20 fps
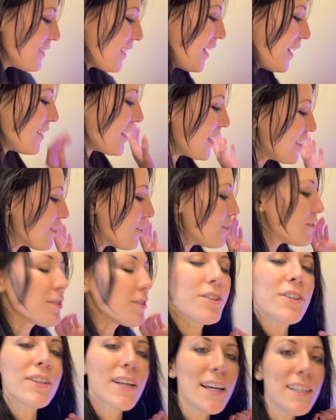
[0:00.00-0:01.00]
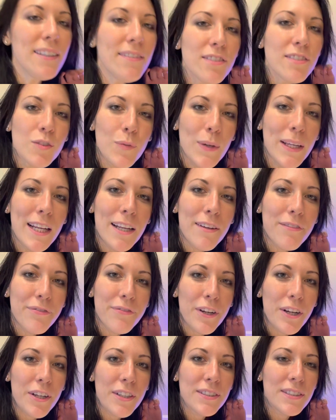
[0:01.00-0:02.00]
I like those. They're kind of sweet at
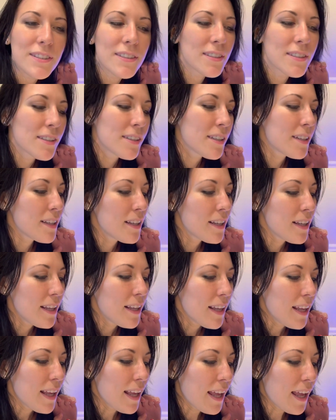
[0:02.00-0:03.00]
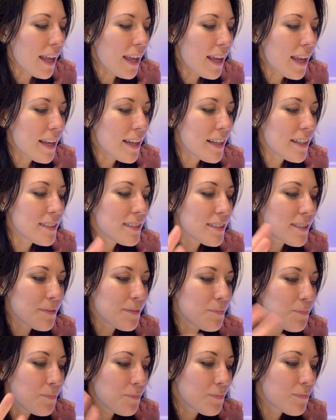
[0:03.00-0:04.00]
first. And
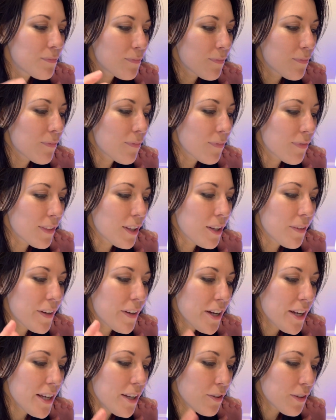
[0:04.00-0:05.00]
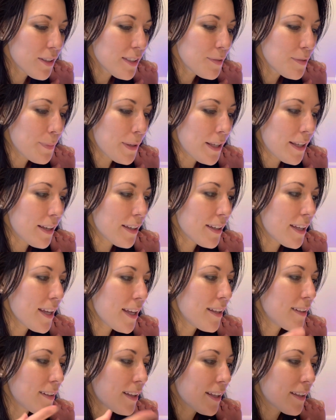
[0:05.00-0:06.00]
they're very crispy.
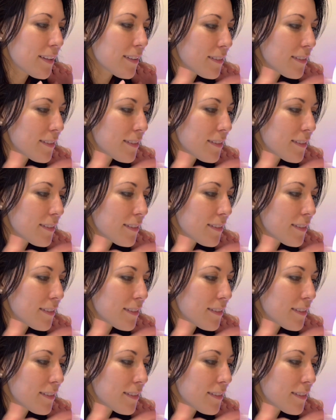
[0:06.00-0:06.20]
Again, like